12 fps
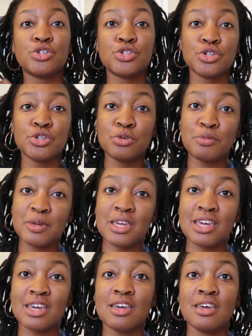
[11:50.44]
to
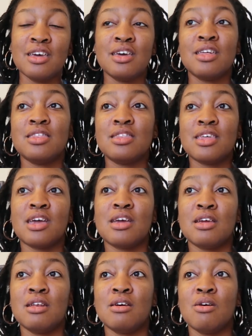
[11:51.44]
me
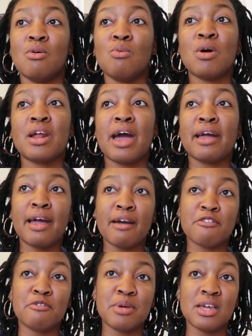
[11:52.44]
than what I
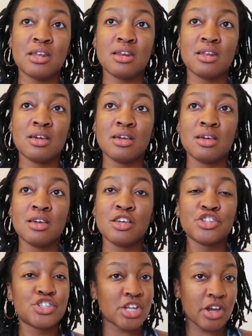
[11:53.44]
have been
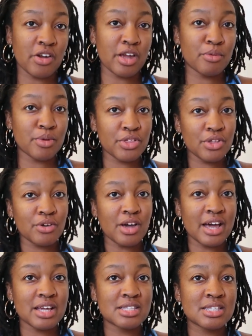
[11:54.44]
sharing with you
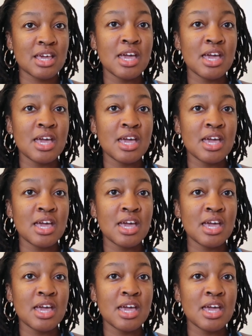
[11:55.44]
guys.